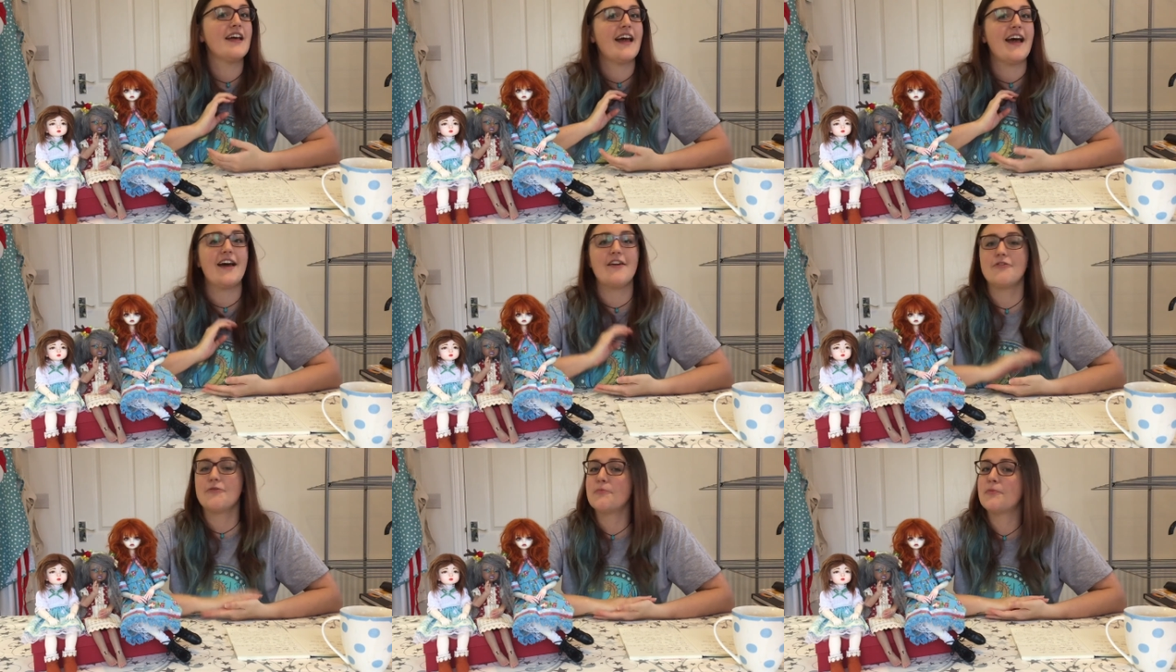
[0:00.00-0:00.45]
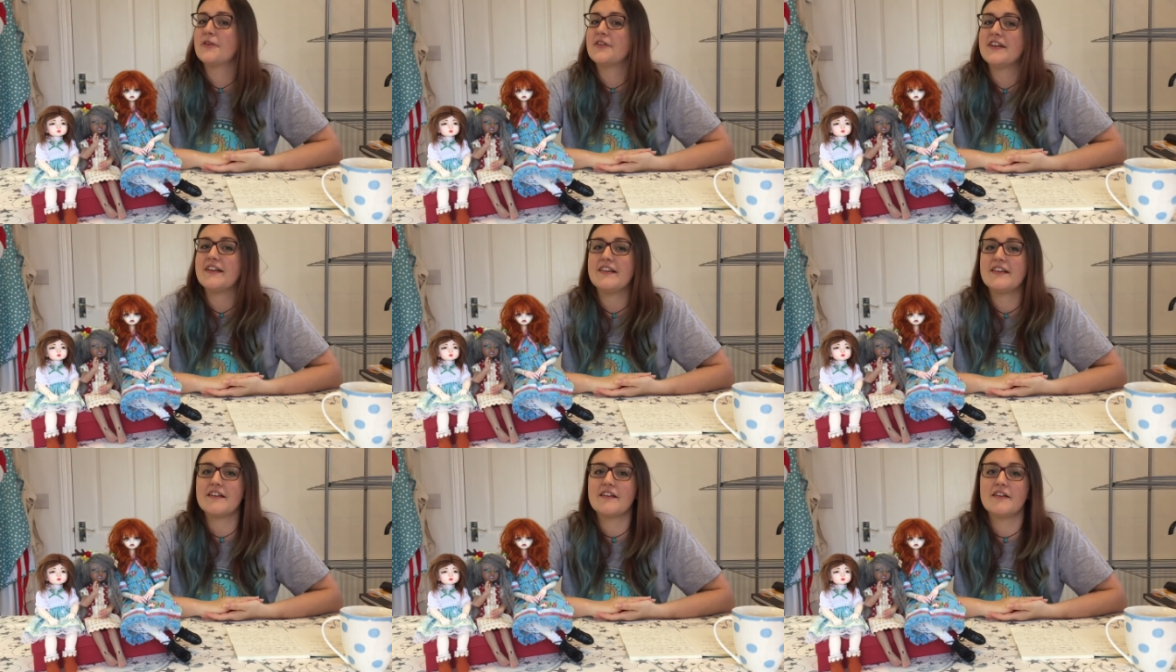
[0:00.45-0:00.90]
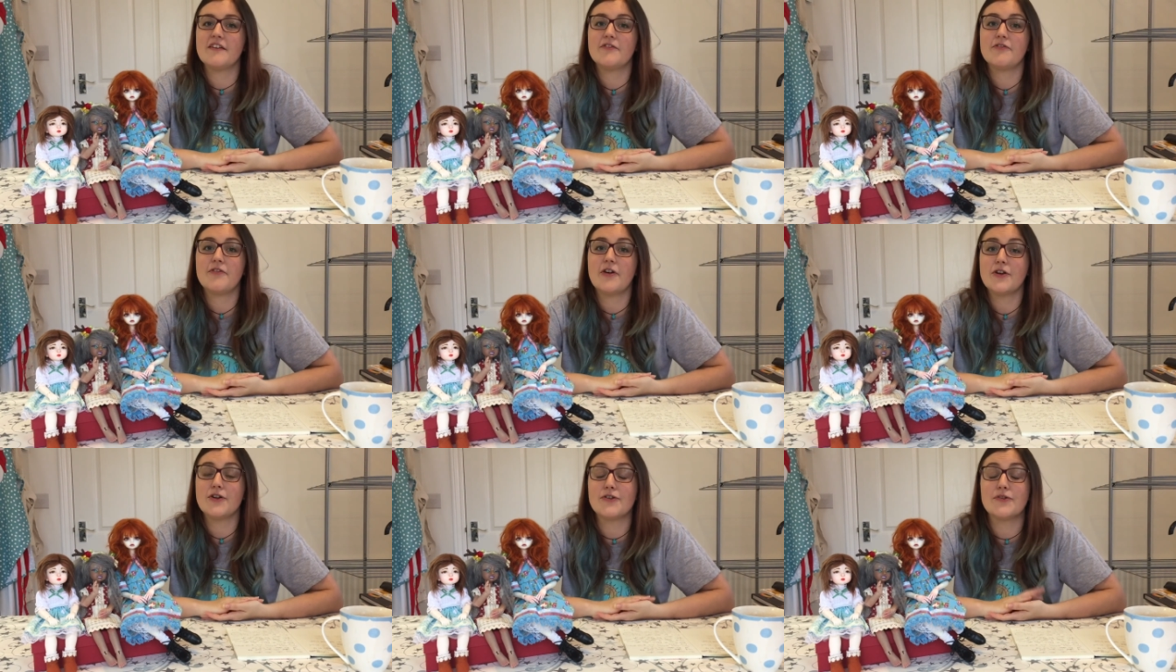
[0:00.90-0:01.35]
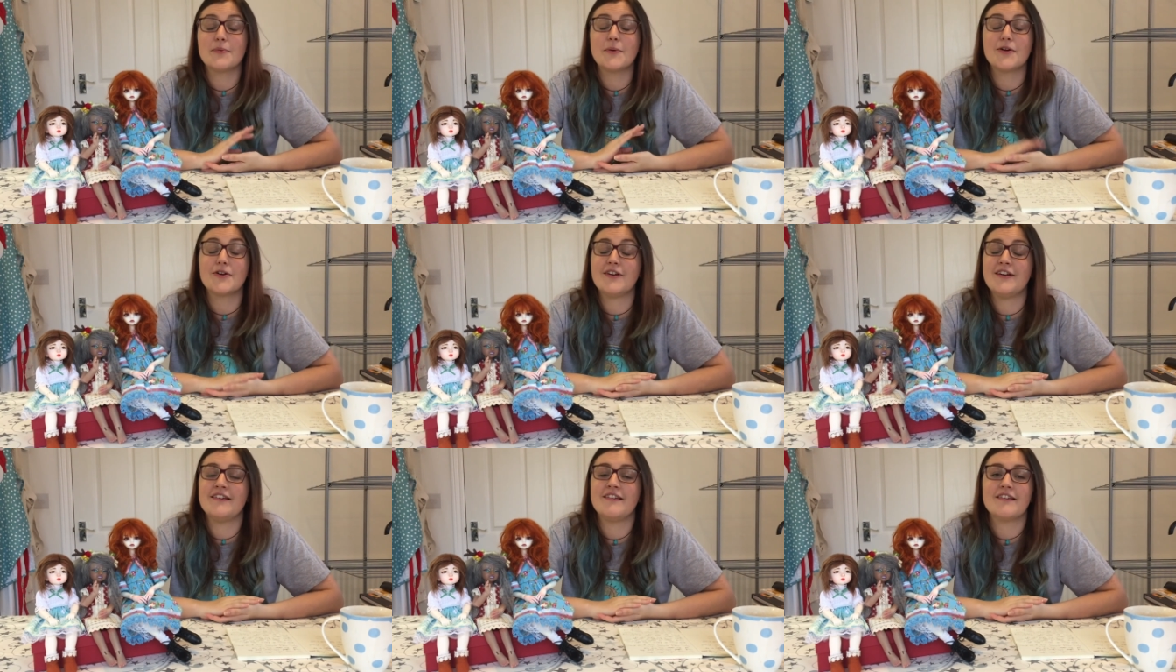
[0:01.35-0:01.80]
everybody that follows me
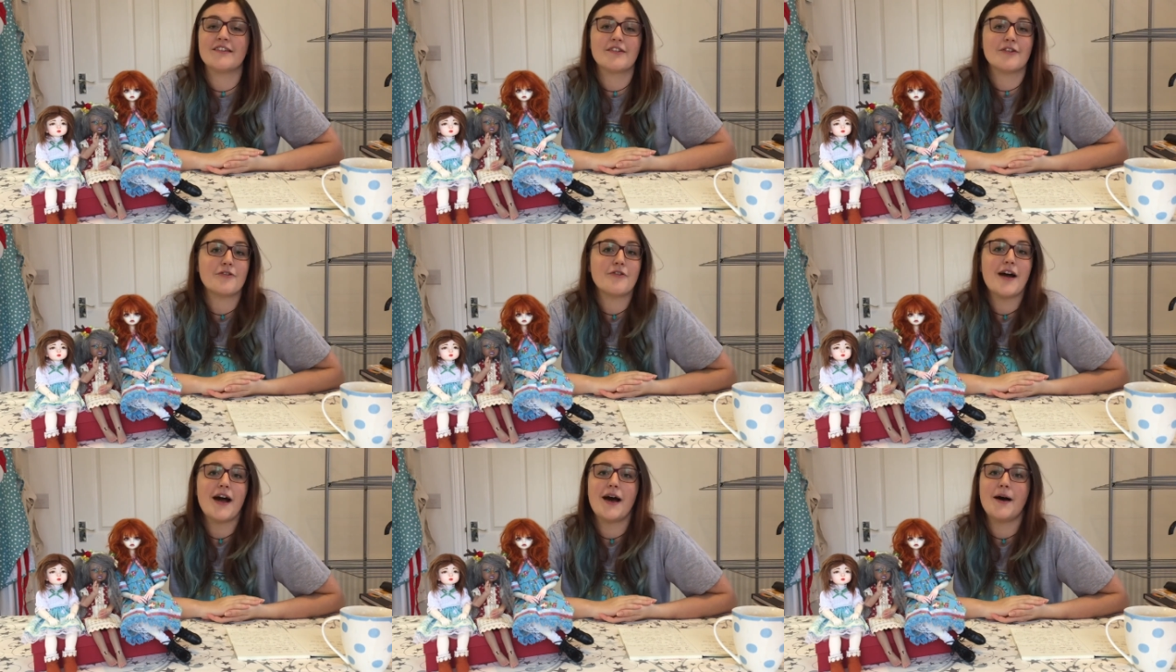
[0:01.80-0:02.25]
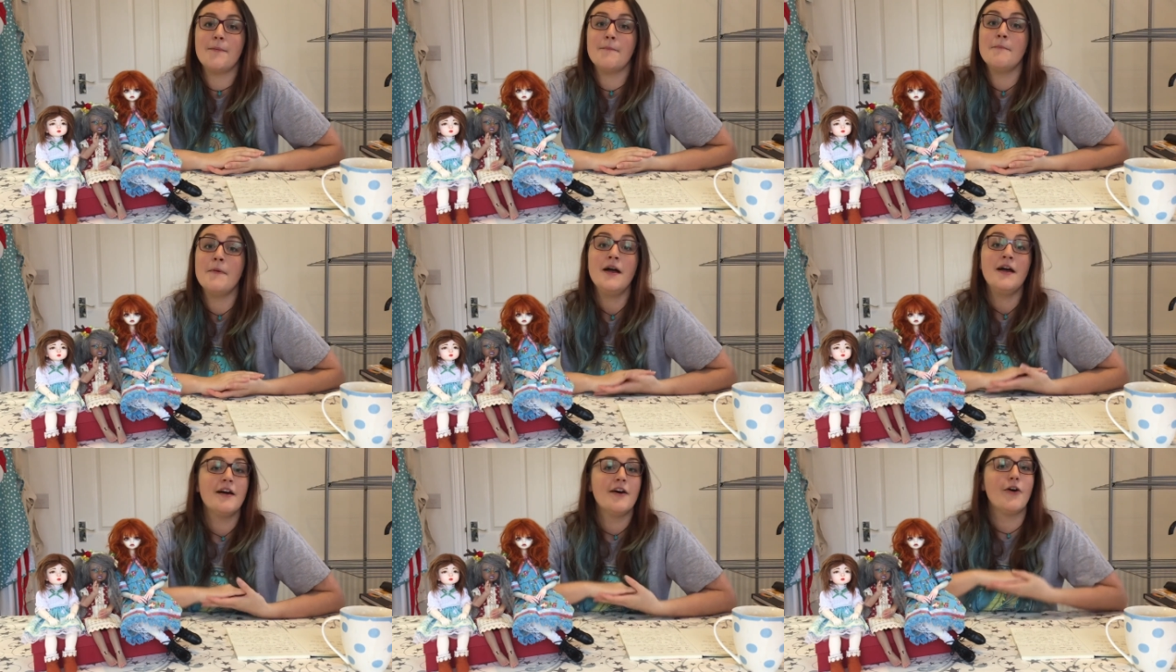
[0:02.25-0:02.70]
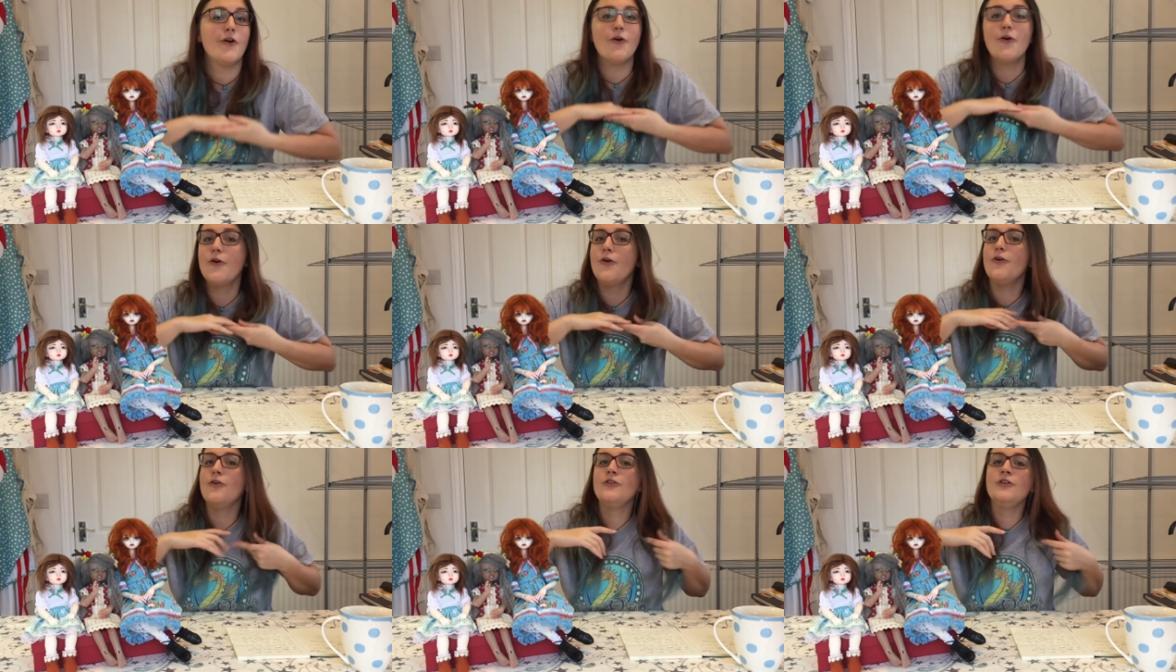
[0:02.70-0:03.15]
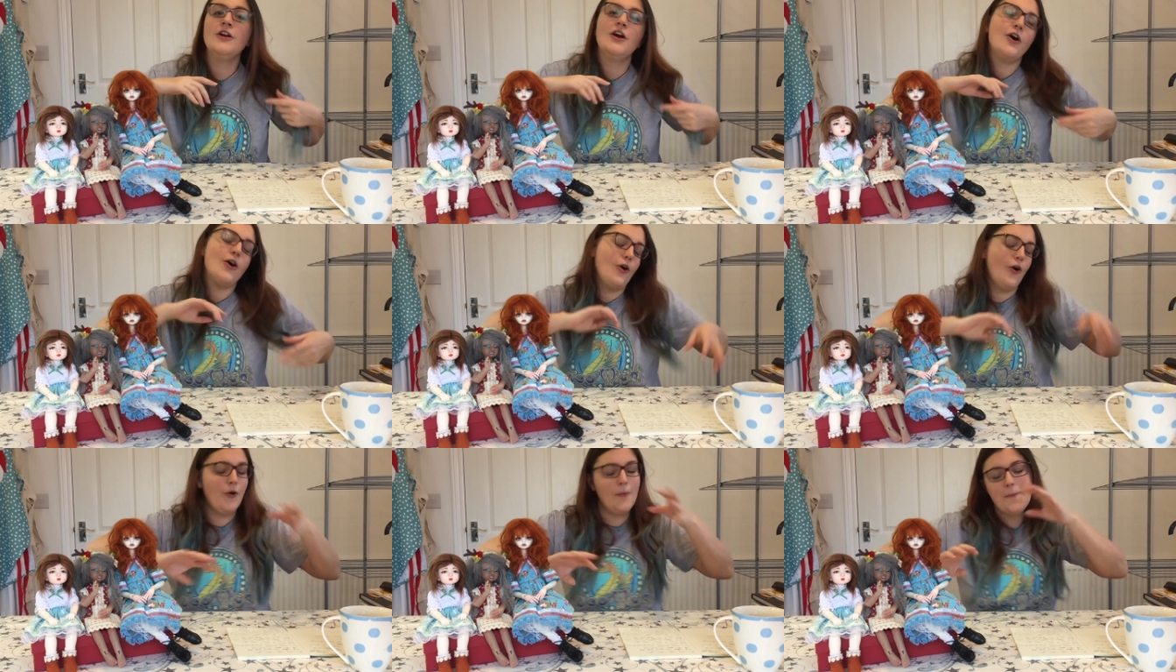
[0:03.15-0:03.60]
on Instagram,
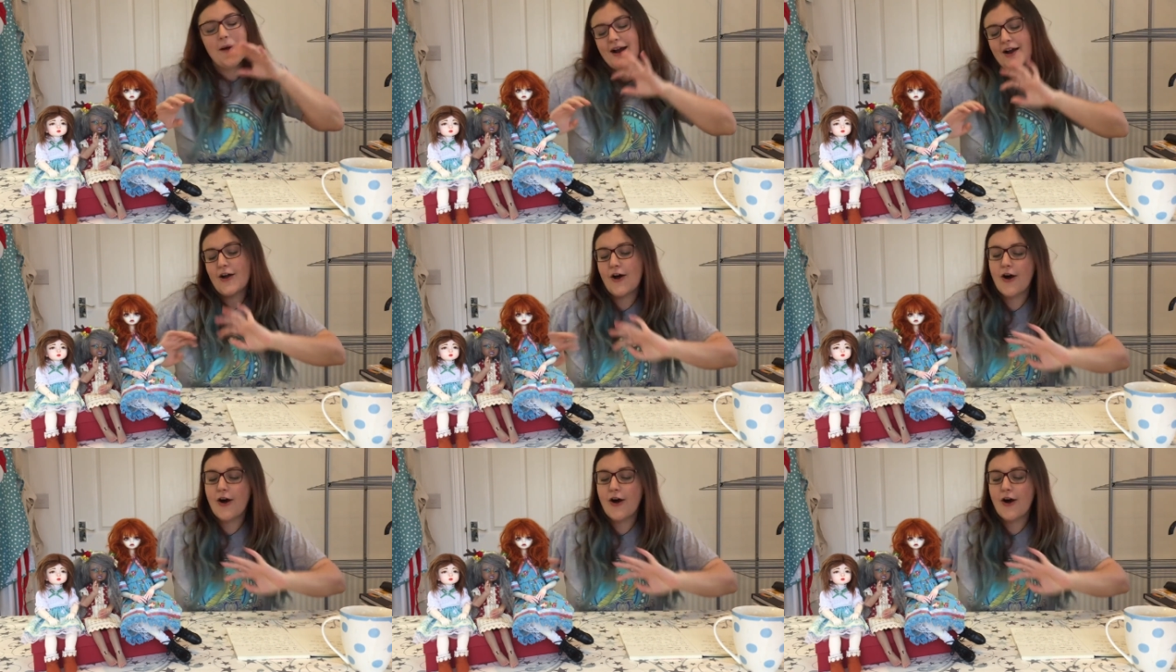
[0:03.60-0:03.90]
all my